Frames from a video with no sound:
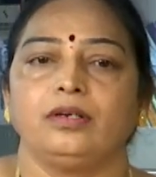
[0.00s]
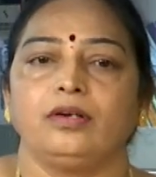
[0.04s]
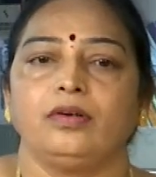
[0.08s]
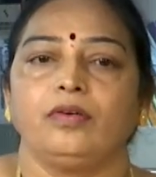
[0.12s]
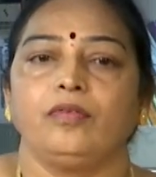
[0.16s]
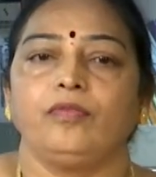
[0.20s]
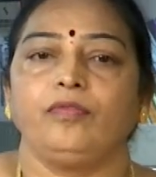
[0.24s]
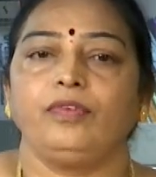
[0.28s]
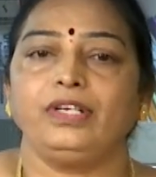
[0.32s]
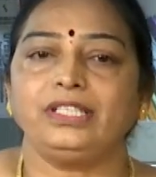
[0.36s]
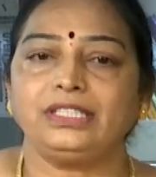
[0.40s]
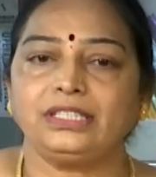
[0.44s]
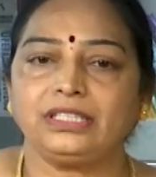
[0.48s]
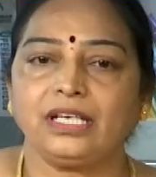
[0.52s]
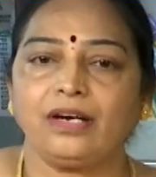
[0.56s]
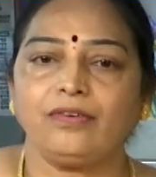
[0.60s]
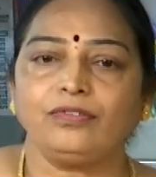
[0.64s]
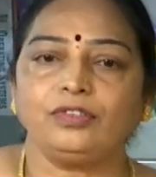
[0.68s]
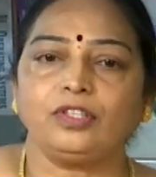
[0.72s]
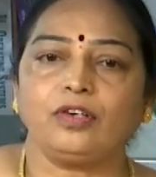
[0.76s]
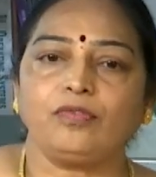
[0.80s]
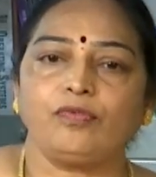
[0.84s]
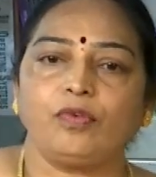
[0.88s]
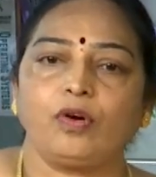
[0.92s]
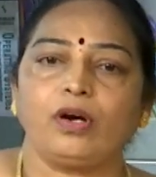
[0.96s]
Which of
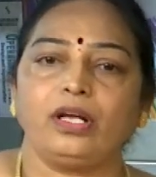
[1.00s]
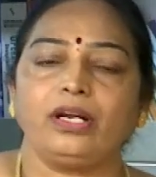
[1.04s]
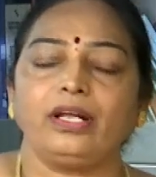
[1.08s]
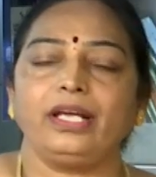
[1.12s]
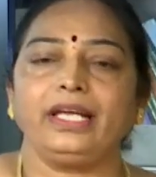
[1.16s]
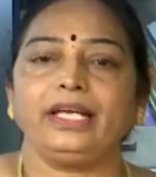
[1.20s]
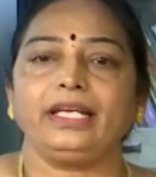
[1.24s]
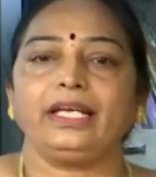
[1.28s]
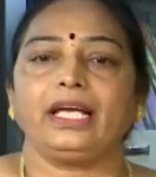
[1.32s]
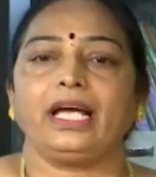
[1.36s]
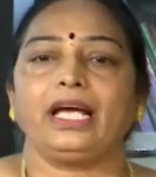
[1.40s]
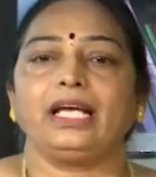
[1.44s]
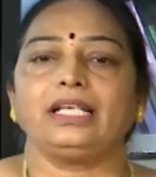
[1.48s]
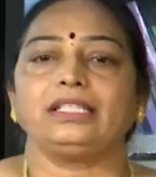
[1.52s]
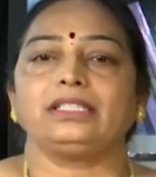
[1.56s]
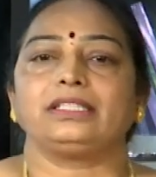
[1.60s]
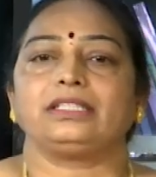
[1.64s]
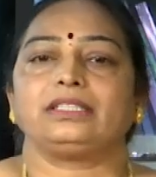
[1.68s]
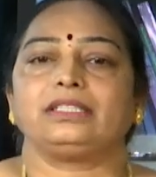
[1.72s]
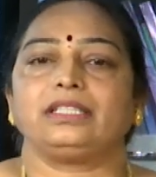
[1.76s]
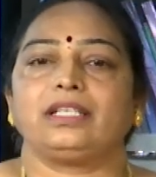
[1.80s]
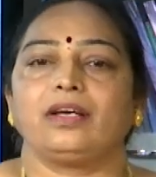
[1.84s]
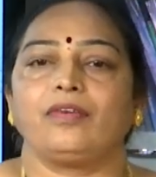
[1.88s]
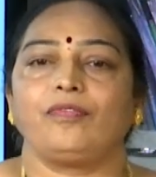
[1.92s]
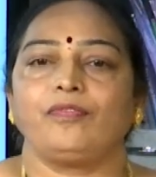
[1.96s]
the following has
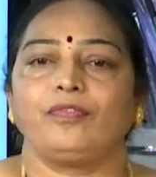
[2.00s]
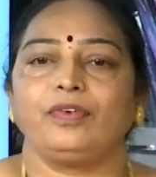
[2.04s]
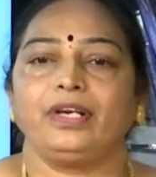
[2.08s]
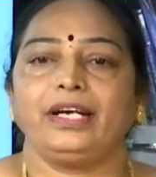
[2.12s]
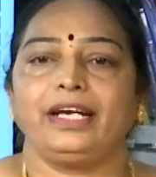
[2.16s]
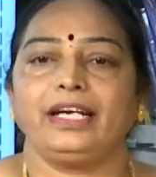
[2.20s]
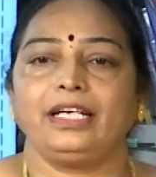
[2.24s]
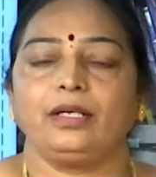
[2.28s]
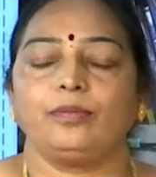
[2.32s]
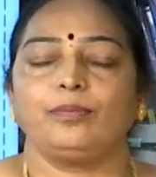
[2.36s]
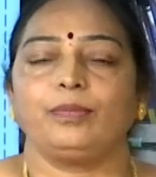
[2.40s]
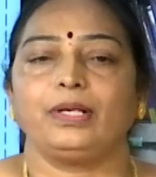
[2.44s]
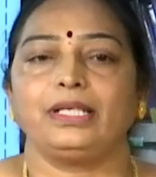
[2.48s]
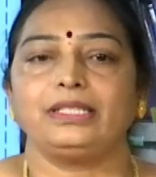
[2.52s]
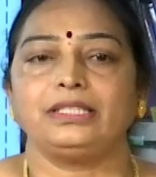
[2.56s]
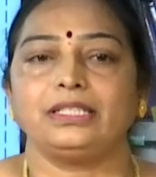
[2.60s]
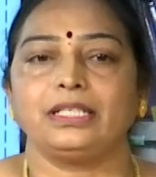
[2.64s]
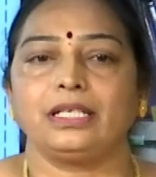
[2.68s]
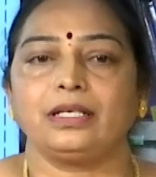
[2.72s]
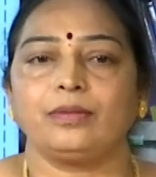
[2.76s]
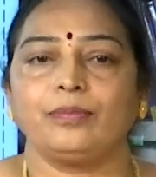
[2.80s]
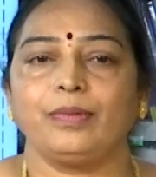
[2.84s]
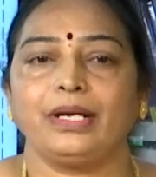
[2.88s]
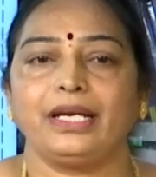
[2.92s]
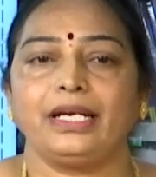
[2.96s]
definite
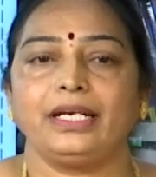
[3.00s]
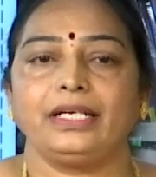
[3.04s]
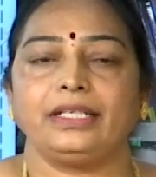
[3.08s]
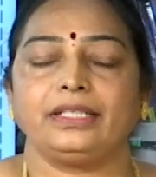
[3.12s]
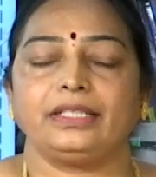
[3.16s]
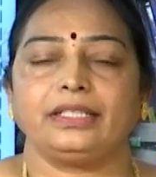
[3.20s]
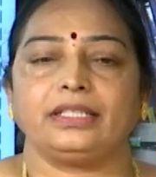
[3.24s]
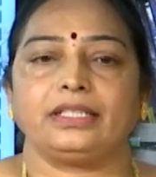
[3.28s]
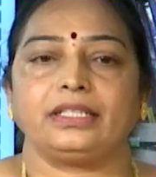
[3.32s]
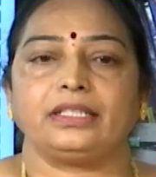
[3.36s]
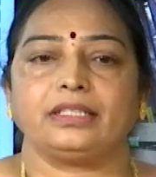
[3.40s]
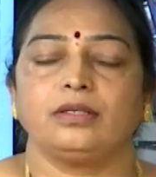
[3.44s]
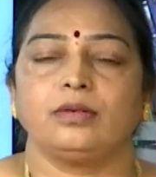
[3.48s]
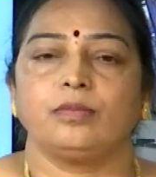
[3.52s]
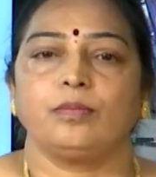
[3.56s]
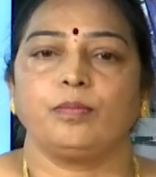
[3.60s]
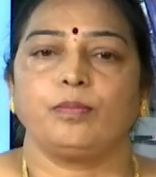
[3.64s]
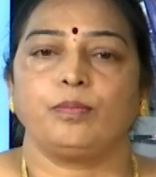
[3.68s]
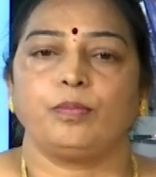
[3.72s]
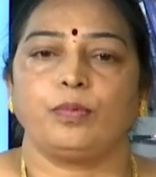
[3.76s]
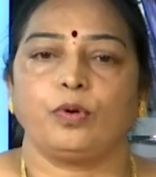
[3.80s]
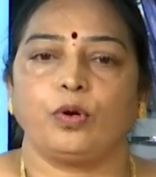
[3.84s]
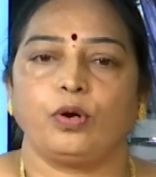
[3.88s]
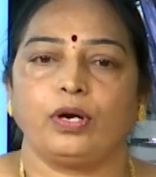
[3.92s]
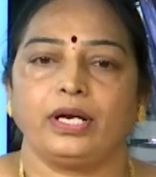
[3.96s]
measurement?
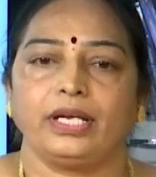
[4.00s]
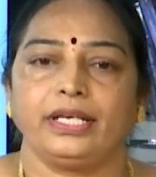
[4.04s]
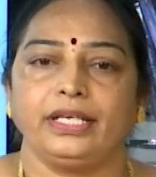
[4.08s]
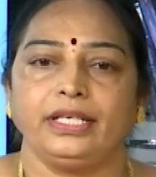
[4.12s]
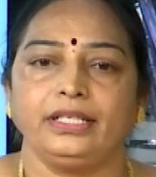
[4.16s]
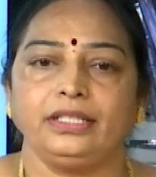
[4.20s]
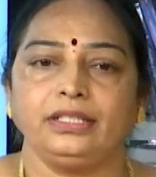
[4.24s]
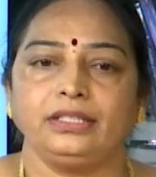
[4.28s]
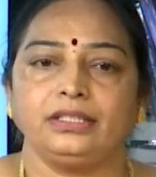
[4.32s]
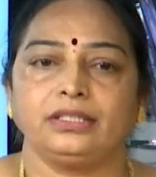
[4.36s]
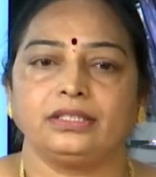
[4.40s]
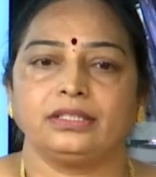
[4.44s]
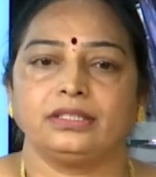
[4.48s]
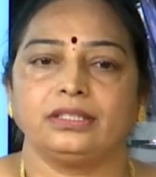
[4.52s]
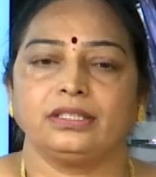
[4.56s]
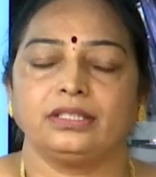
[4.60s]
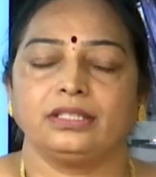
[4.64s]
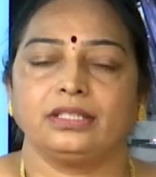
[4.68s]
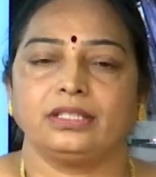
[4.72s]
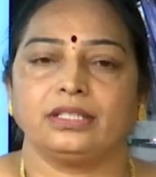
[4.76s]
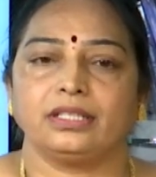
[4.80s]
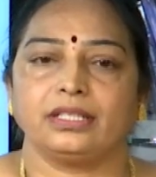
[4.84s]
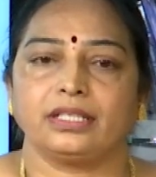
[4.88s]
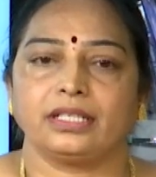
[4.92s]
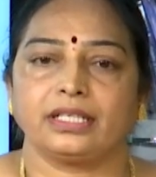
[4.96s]
Point,
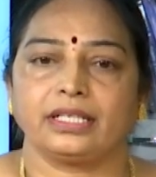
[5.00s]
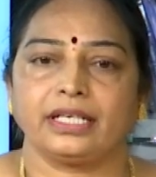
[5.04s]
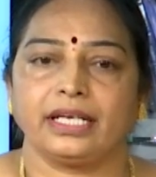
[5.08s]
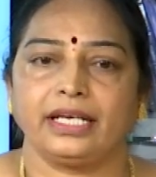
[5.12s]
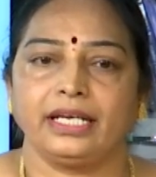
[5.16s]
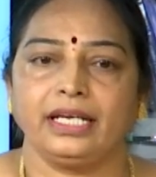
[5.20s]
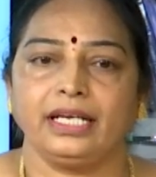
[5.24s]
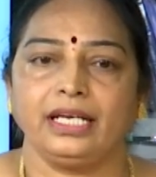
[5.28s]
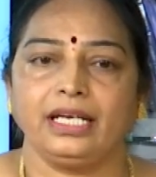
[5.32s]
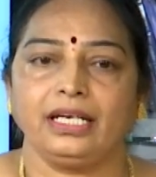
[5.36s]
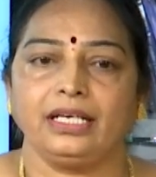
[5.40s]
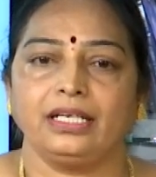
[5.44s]
ray,